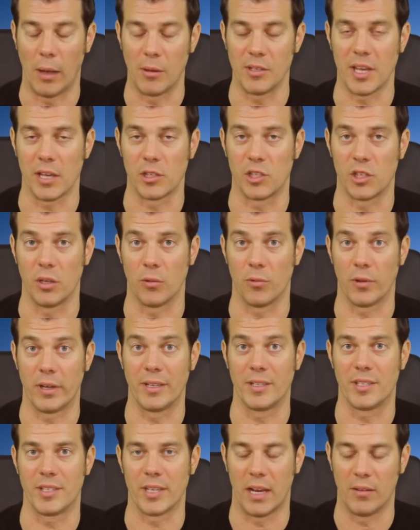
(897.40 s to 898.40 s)
I was actually
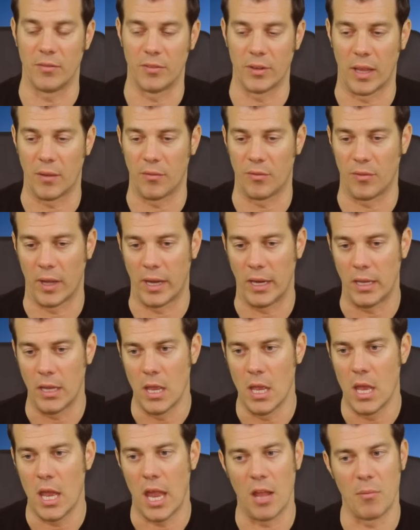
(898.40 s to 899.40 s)
ringside for that fight,
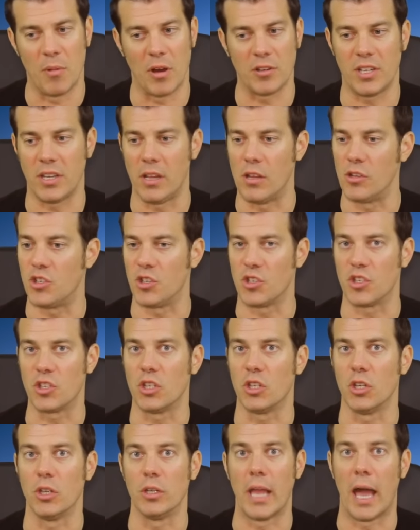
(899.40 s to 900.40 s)
and Martinez
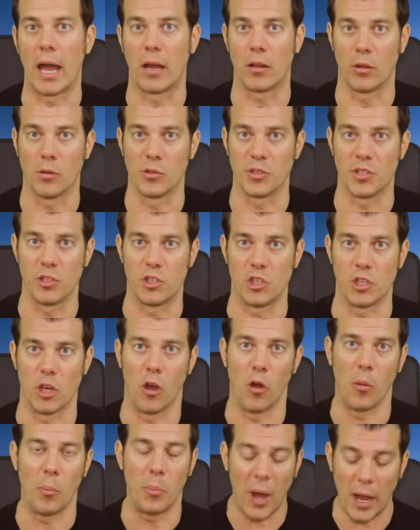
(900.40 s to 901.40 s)
just could not close the
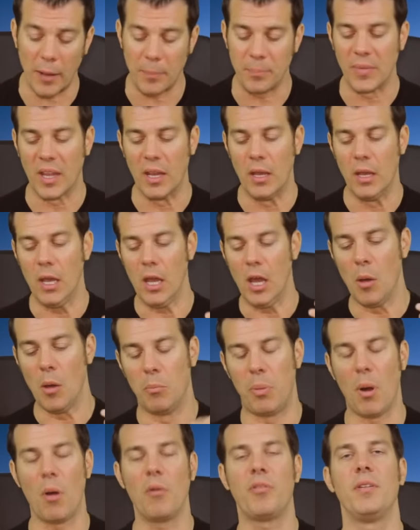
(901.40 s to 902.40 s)
show. But
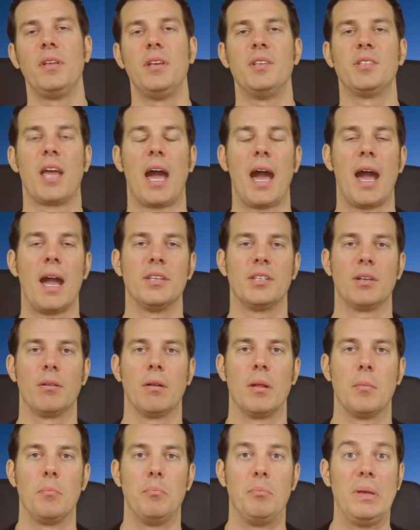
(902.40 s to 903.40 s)
both of these guys
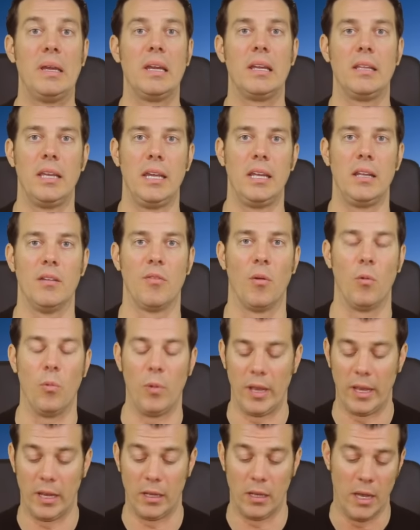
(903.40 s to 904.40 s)
are in big need of a
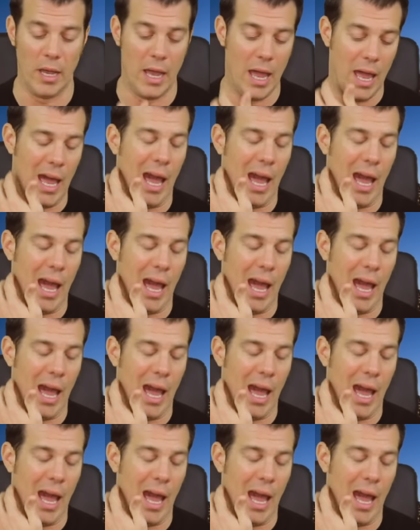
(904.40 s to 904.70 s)
win.